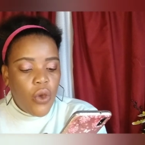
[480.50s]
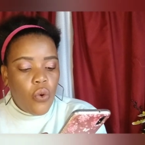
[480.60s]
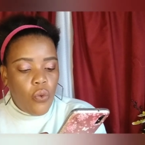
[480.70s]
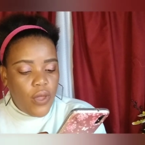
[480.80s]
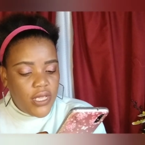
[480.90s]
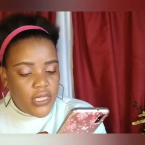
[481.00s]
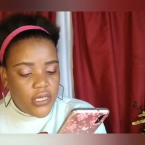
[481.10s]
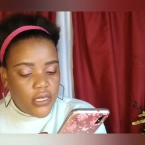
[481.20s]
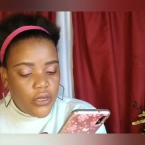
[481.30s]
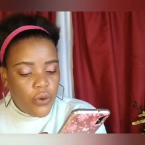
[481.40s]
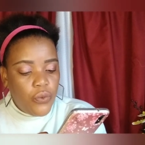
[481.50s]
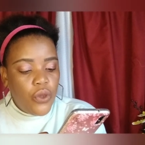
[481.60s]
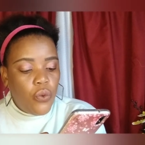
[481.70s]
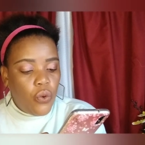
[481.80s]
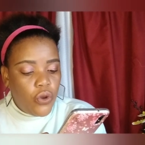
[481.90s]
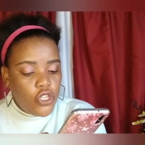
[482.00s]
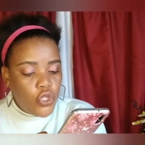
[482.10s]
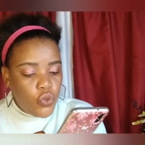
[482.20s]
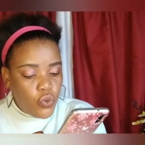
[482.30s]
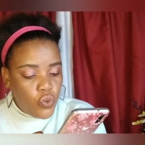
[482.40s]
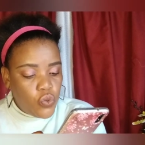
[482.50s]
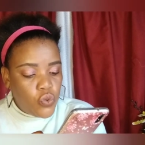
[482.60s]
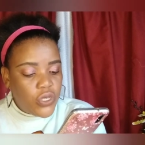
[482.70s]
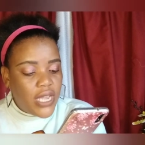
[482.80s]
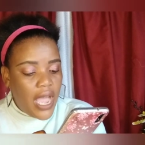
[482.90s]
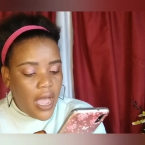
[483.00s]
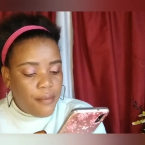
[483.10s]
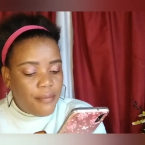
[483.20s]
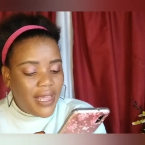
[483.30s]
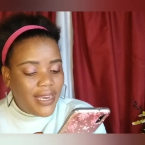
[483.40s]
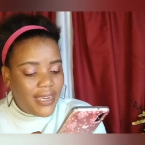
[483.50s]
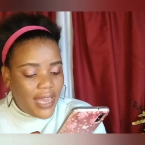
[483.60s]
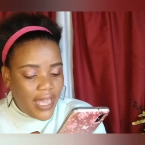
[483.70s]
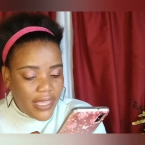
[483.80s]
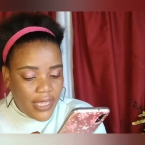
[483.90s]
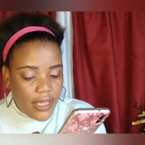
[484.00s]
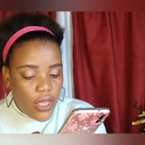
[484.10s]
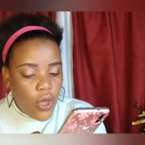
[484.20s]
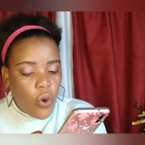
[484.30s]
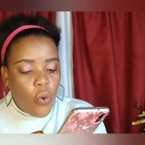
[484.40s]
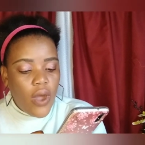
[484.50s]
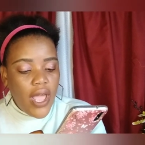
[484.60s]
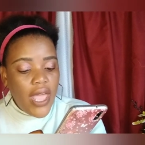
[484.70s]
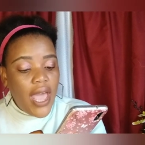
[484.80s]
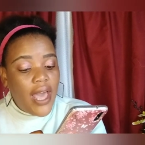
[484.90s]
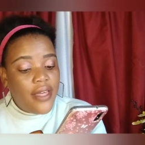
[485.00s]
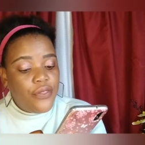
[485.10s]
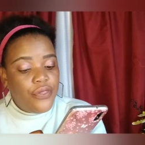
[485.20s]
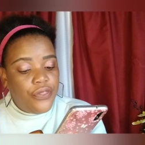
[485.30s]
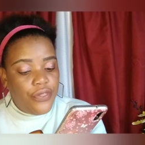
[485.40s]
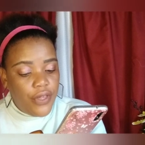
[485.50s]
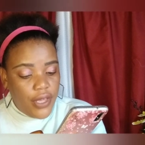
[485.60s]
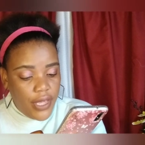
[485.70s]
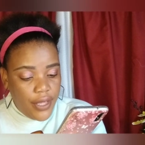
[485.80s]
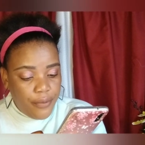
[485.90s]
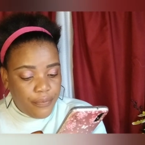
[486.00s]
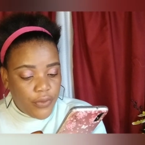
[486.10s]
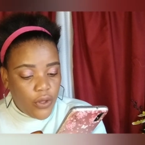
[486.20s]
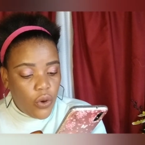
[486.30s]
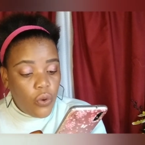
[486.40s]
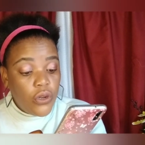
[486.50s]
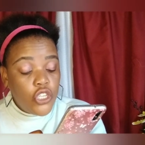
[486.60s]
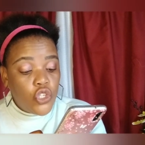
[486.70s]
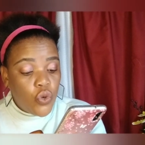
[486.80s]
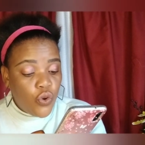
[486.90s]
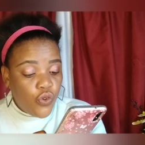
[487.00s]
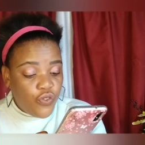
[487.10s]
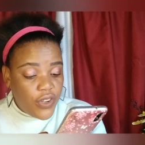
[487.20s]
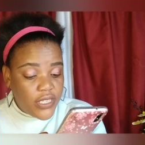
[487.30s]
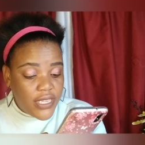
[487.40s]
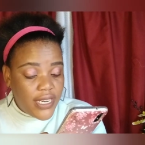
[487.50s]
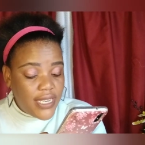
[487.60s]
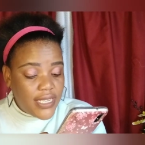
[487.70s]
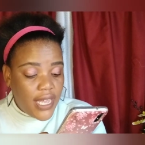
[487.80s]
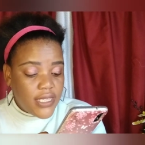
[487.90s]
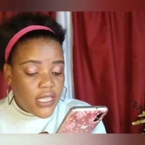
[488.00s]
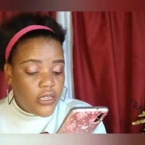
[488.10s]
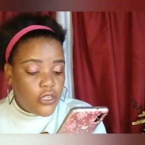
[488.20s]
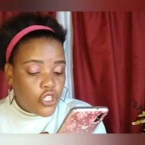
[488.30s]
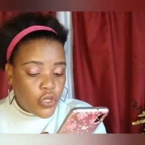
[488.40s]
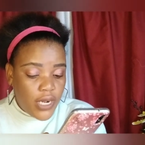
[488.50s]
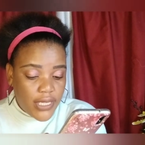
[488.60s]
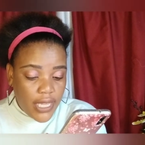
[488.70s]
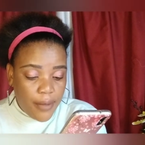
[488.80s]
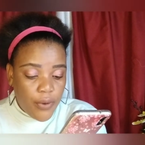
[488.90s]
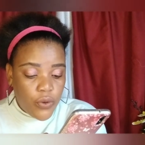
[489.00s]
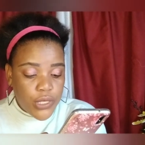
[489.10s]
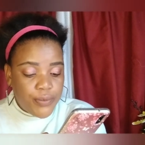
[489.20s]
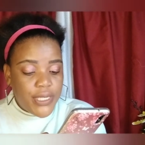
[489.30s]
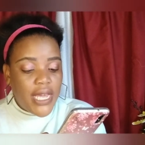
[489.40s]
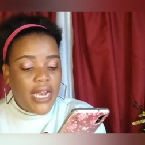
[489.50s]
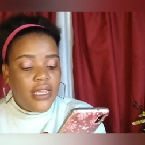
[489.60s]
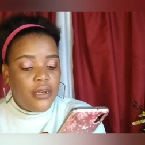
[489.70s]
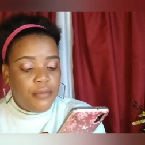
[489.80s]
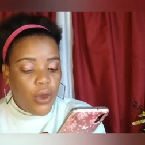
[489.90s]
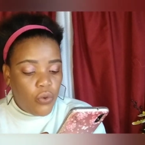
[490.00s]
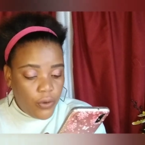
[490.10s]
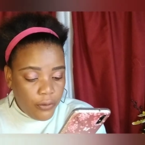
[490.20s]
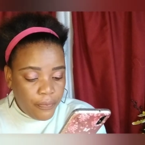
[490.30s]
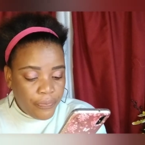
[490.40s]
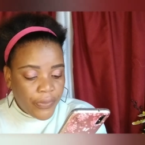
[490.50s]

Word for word: which we warned you would come by lying. Why are there only two ventilators in the Soyatebe Hospital in Maun?